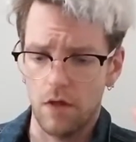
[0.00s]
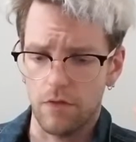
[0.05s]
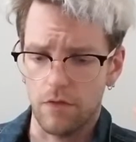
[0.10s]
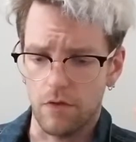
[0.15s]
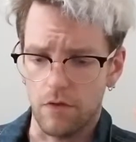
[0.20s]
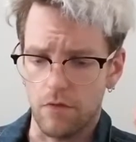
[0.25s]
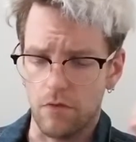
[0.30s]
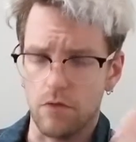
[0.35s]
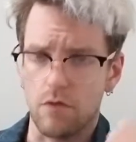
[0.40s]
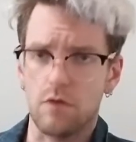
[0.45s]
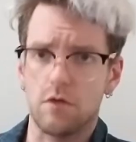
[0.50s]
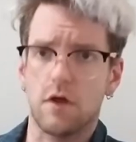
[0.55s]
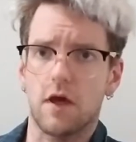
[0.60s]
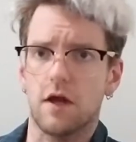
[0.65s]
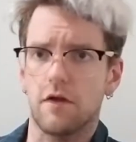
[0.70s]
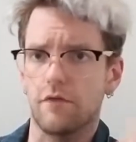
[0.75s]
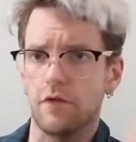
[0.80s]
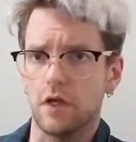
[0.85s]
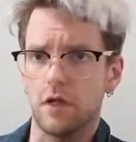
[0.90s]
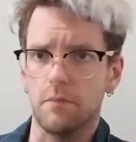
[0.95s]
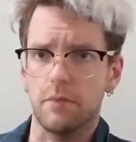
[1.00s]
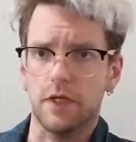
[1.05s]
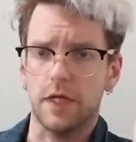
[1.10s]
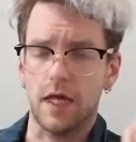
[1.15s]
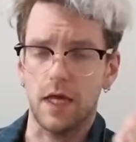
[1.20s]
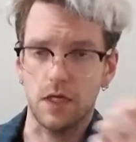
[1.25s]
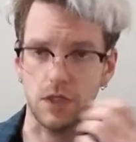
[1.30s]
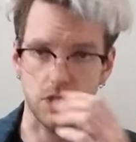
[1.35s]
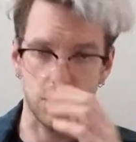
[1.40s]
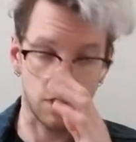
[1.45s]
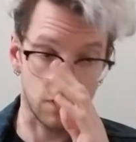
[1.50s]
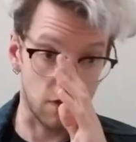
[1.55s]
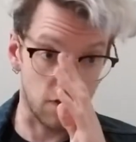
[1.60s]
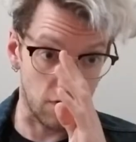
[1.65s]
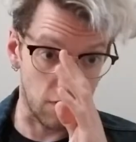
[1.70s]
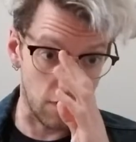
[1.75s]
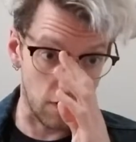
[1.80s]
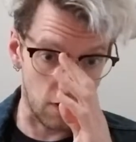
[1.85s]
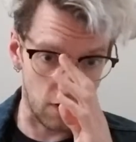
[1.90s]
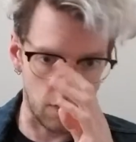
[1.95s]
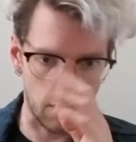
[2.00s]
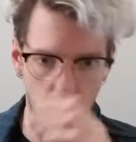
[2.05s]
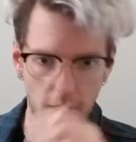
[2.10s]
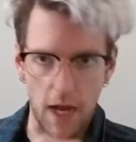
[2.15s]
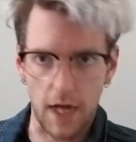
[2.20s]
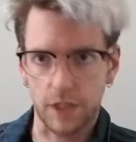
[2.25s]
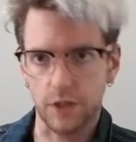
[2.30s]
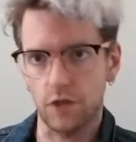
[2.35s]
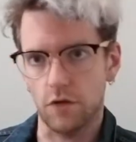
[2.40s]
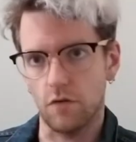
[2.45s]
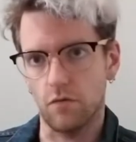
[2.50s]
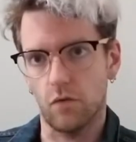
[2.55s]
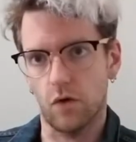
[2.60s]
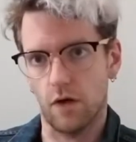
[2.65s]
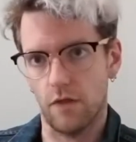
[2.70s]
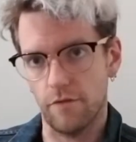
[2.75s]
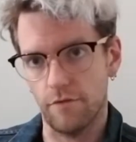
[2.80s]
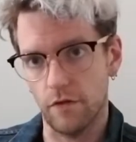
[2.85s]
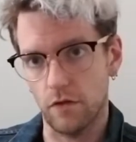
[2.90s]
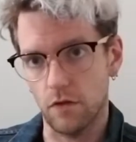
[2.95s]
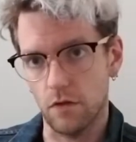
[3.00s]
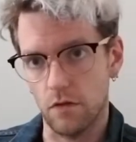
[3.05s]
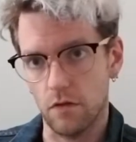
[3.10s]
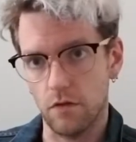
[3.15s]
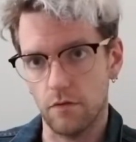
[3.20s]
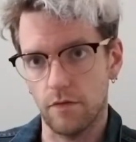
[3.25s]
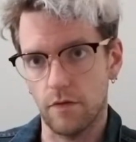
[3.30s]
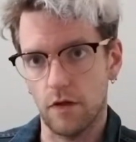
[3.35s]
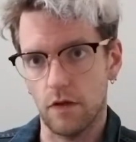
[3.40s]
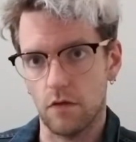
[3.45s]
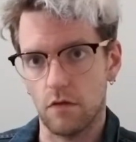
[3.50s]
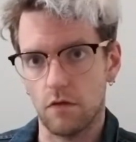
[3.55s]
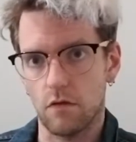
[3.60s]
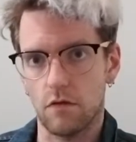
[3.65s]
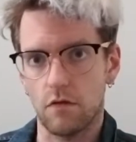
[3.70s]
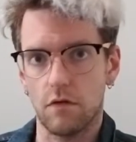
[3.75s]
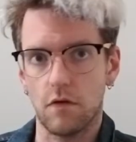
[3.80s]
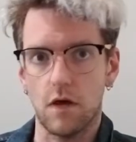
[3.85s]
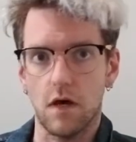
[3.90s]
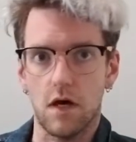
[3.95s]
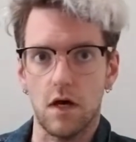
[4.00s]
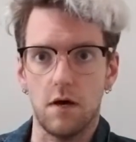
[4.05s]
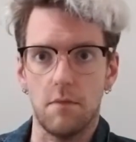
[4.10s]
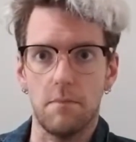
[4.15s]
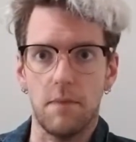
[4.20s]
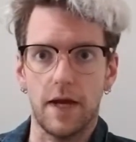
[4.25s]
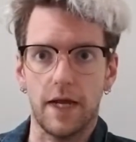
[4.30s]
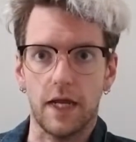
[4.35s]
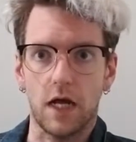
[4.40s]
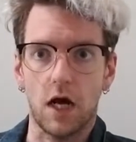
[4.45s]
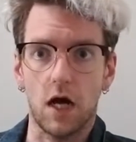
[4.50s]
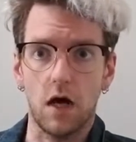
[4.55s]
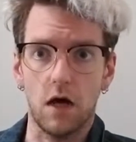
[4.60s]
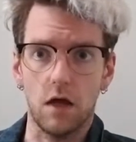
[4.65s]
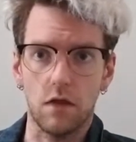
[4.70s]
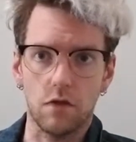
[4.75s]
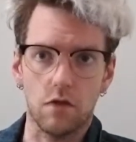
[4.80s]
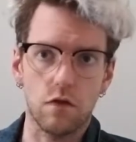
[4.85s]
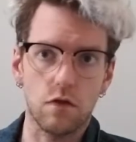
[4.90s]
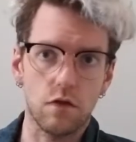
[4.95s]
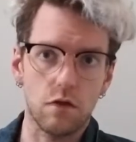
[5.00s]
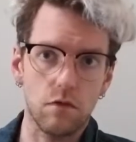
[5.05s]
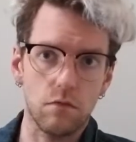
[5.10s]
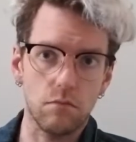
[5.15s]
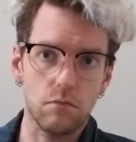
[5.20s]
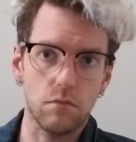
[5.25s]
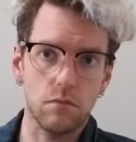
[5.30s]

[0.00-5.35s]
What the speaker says: There's kind of an implication that the actions of one of the villains in this might cause